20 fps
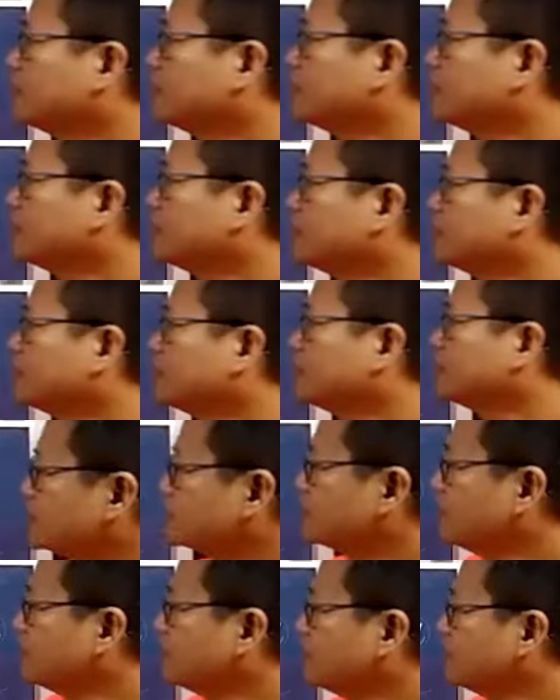here, is
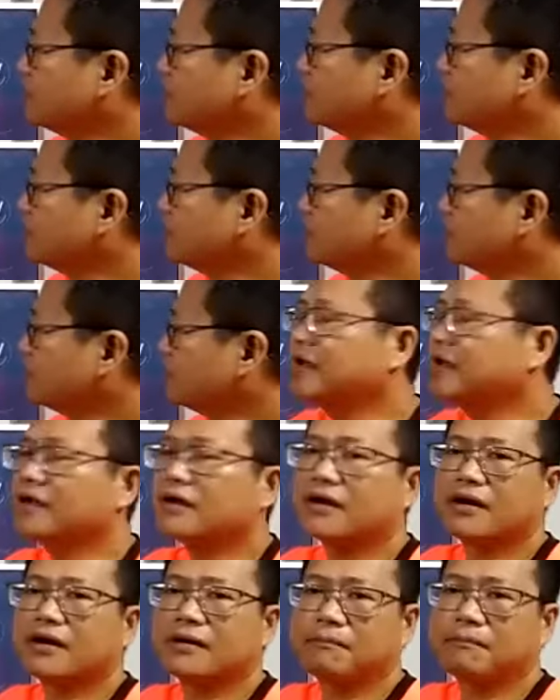they
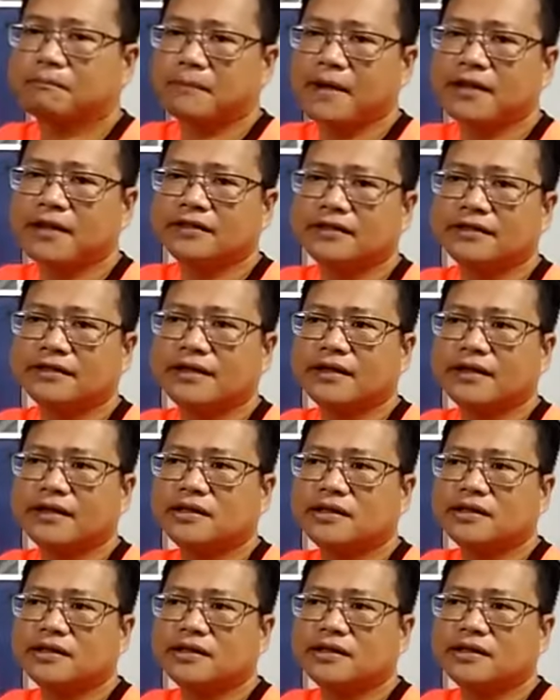repented
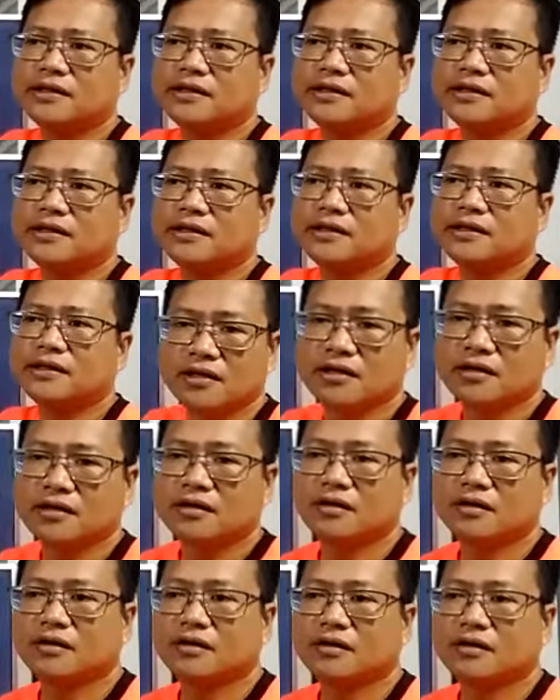not,
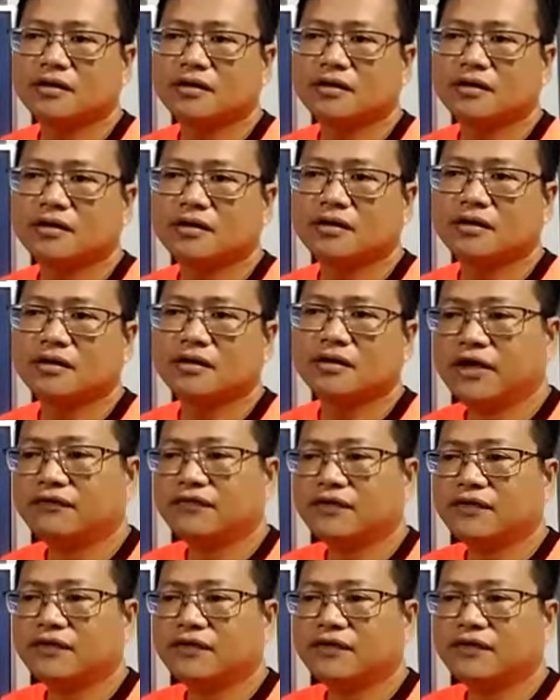even
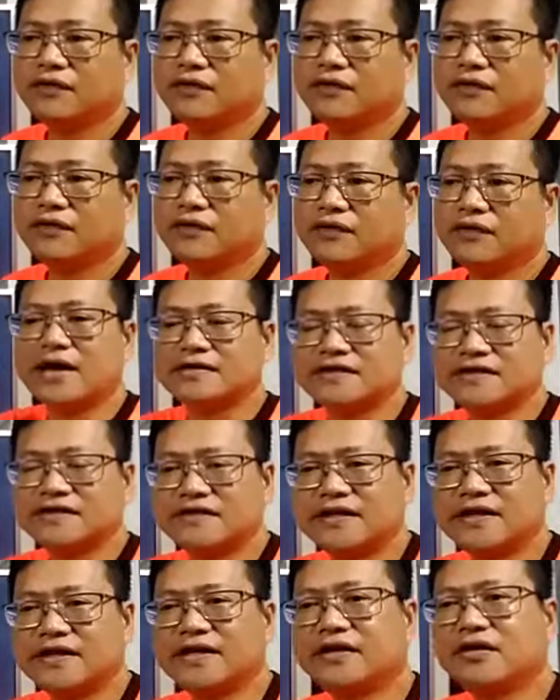though they are
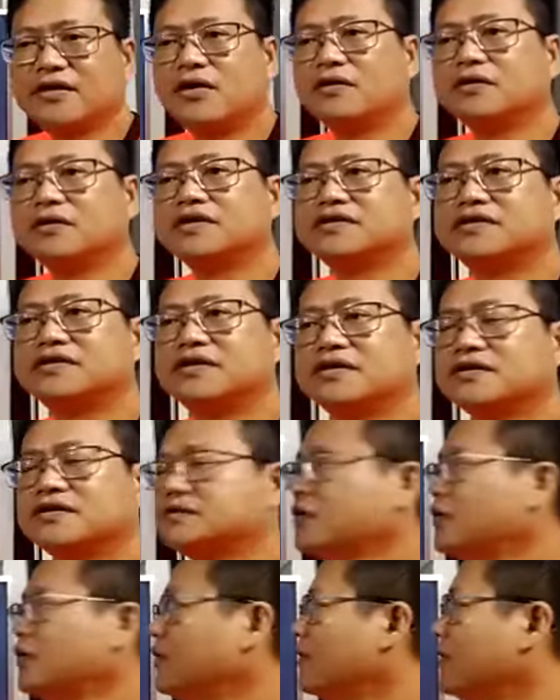seeing all these things.
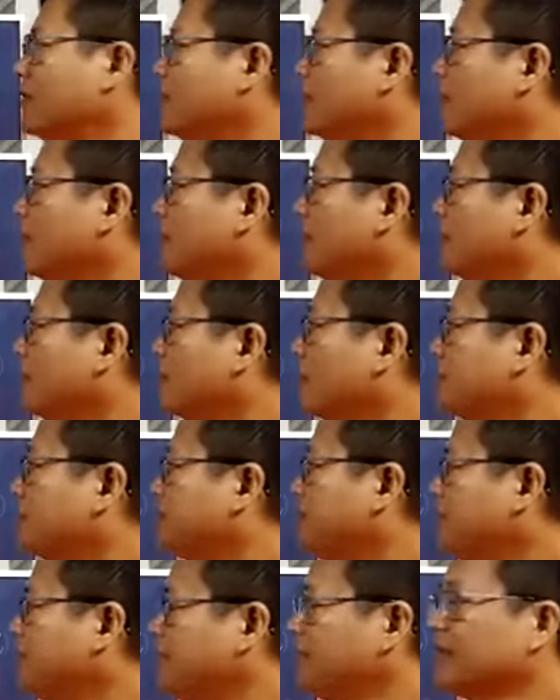Though,
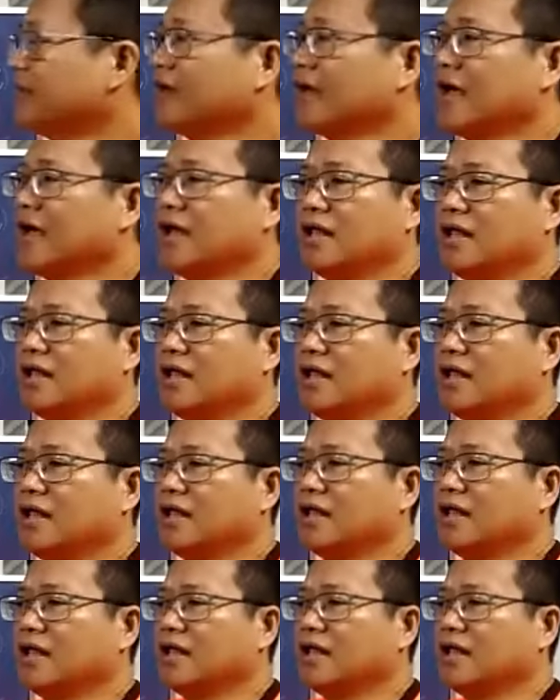meaning
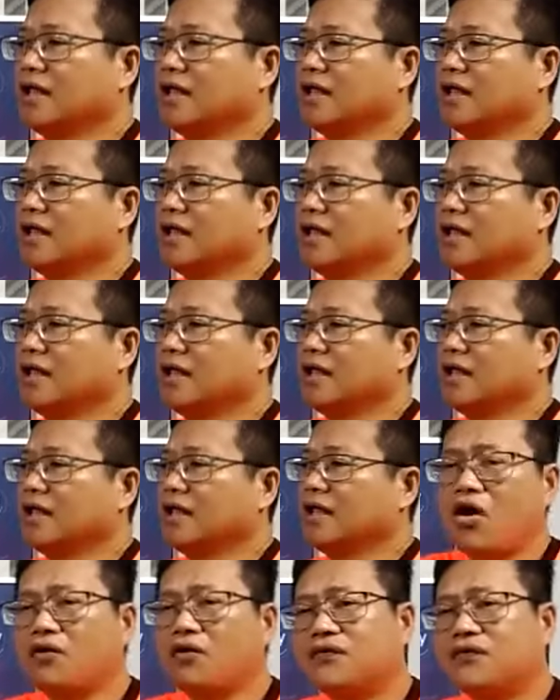the
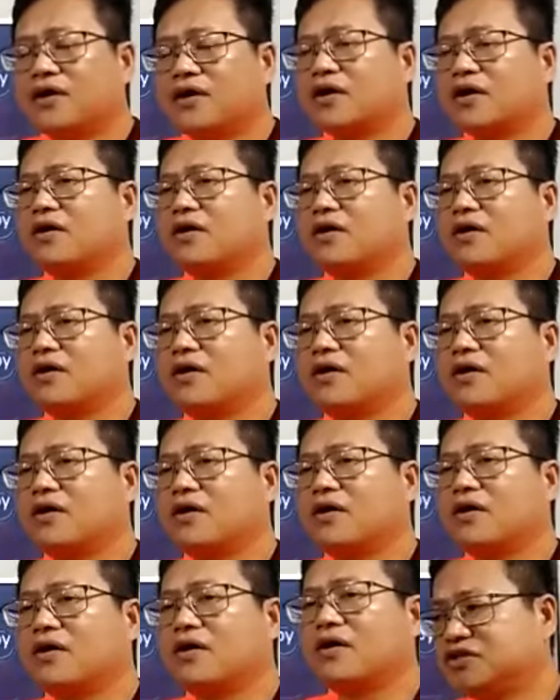offer of
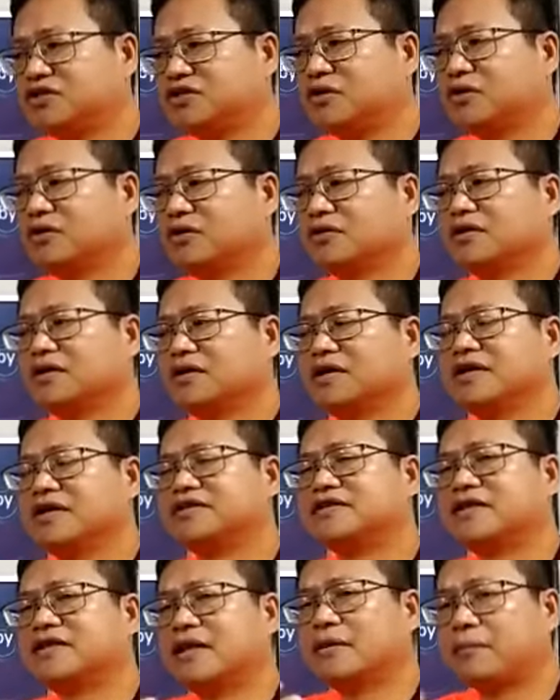salvation is
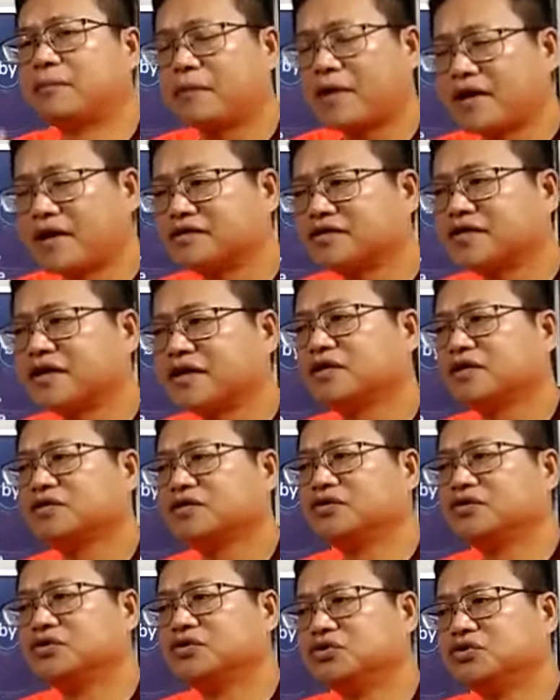still present
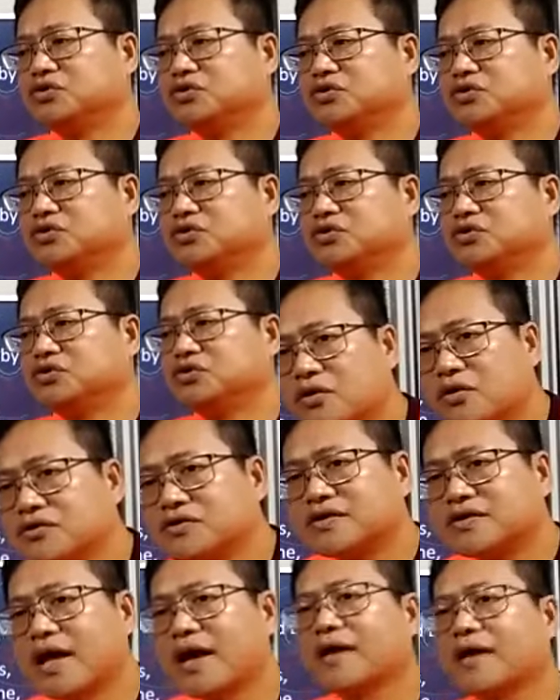during those
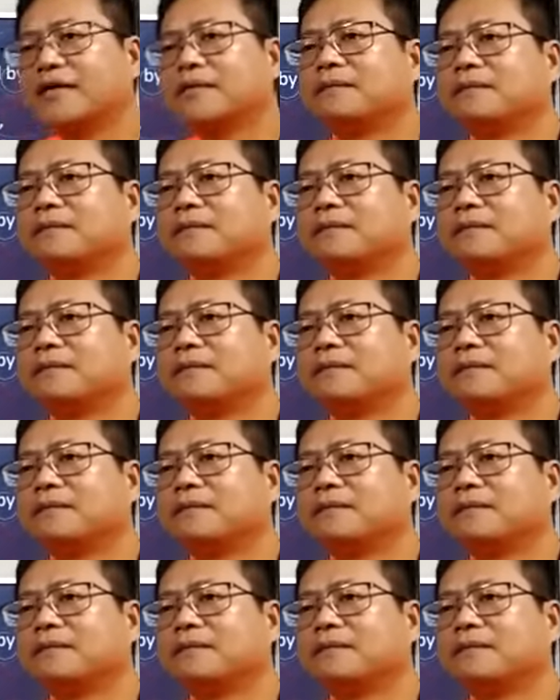times,